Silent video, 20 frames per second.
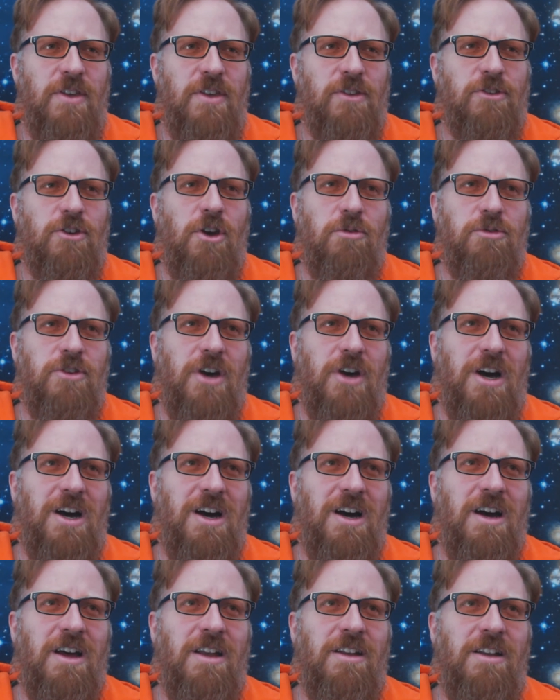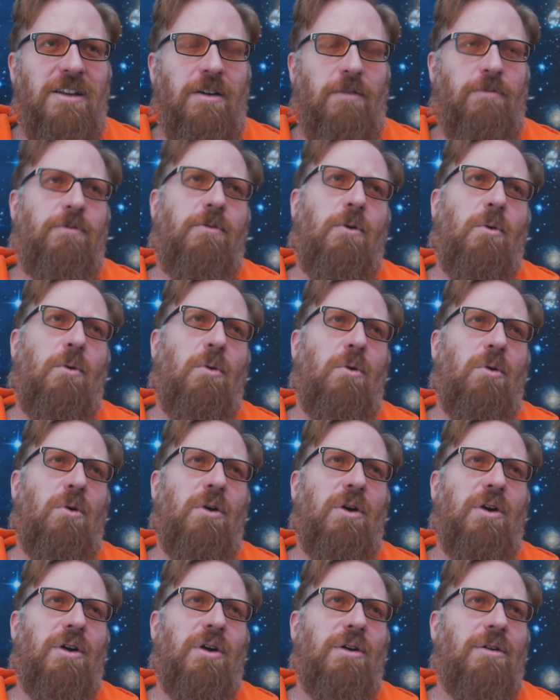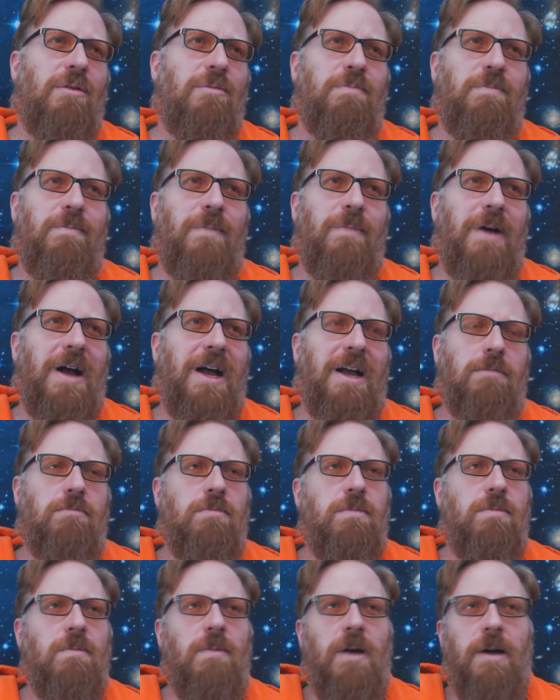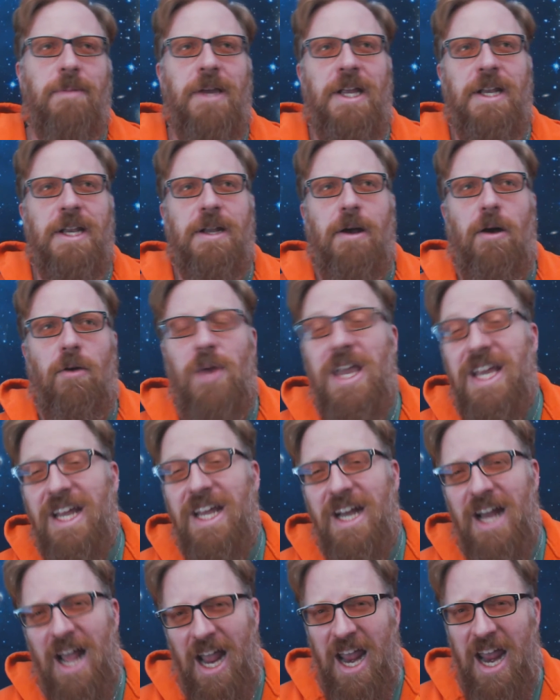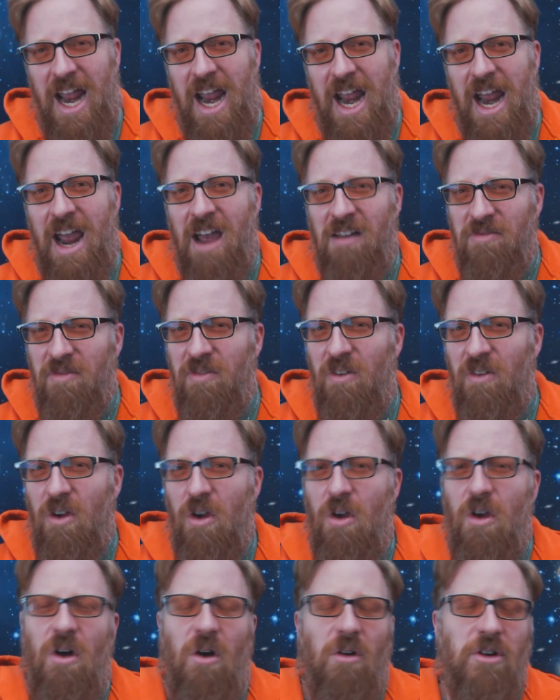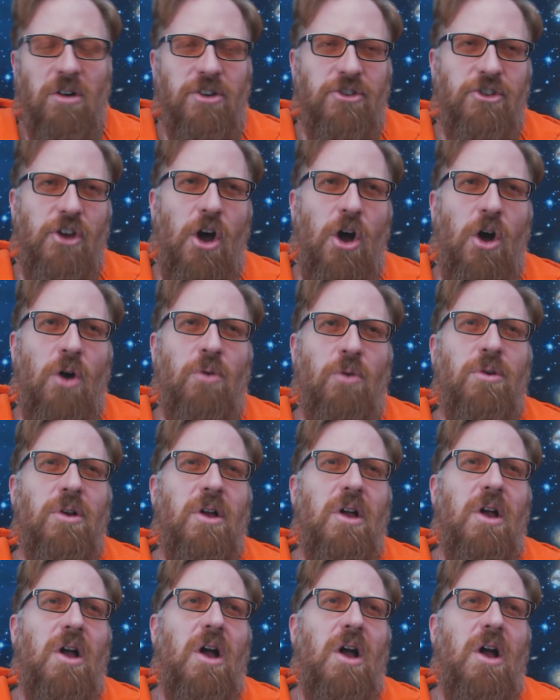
this goes on for, a week and a half or so.